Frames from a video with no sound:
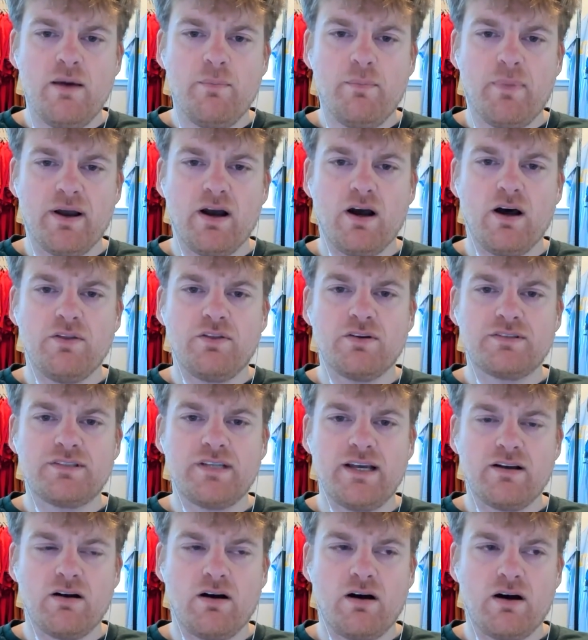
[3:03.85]
My other
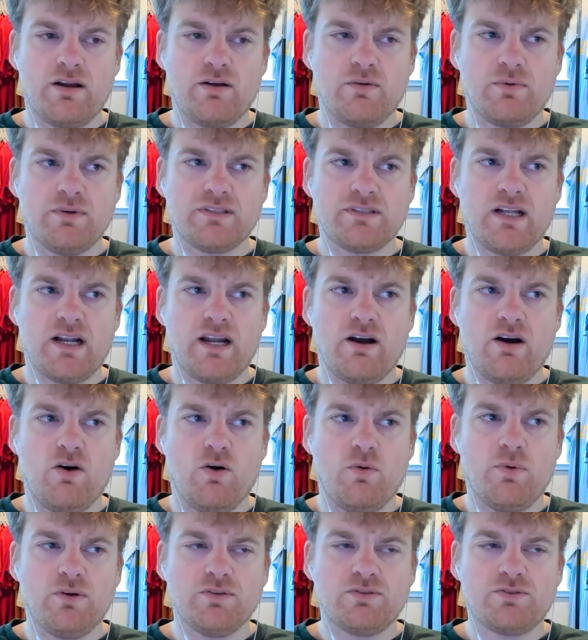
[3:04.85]
take on it was that I
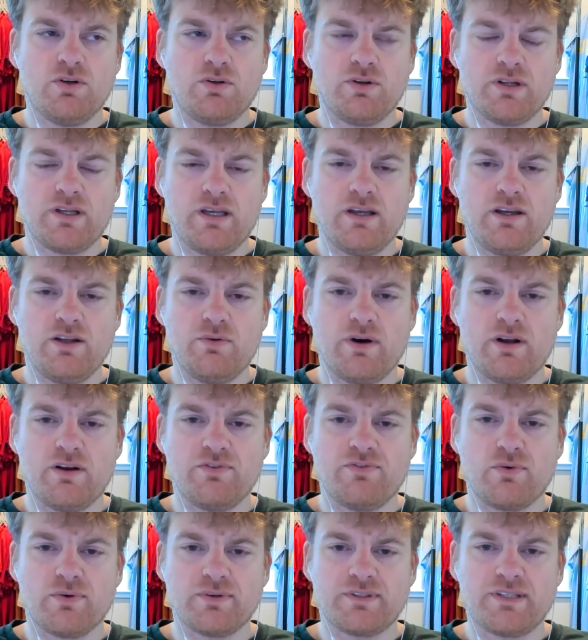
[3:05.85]
almost told a kid who had a
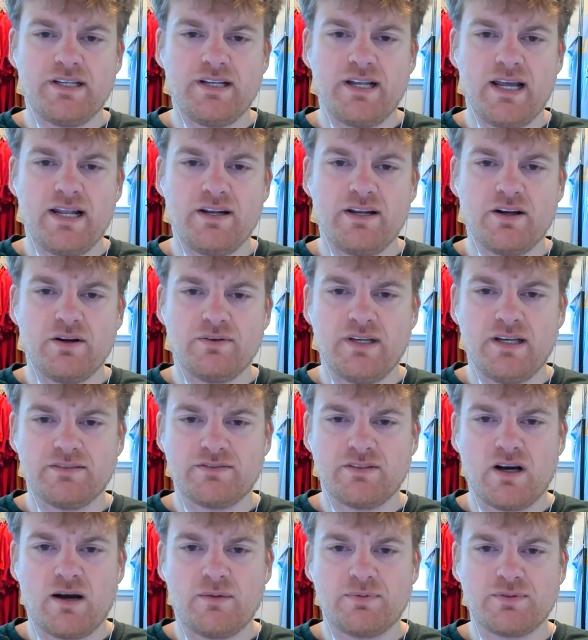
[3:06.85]
1480 to go
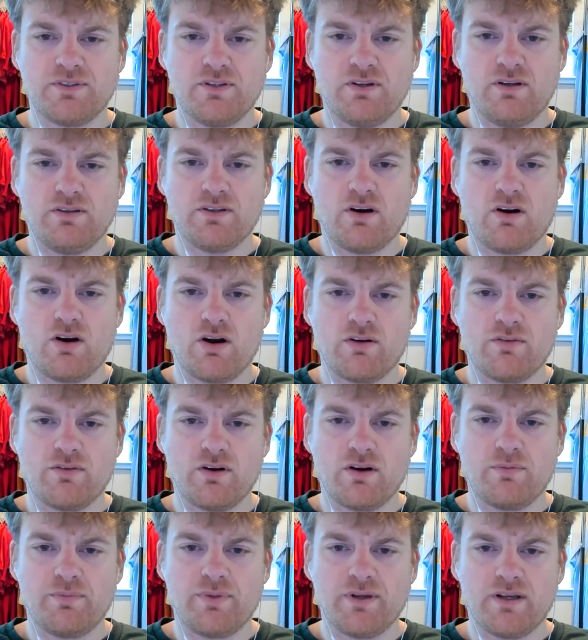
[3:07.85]
test optional to
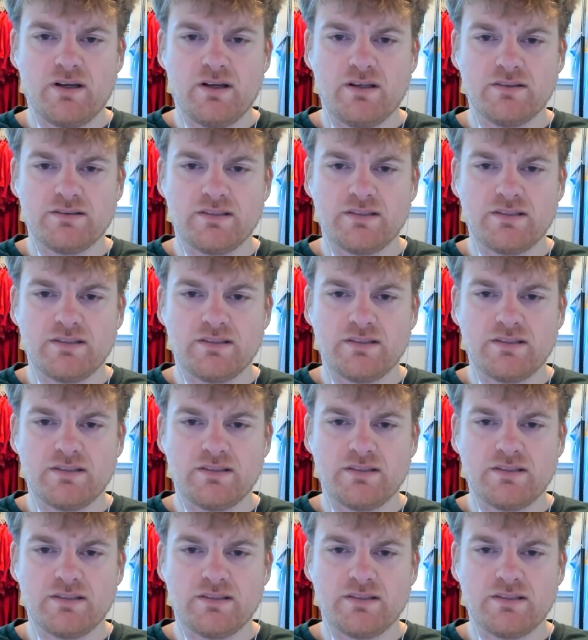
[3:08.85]
Harvard because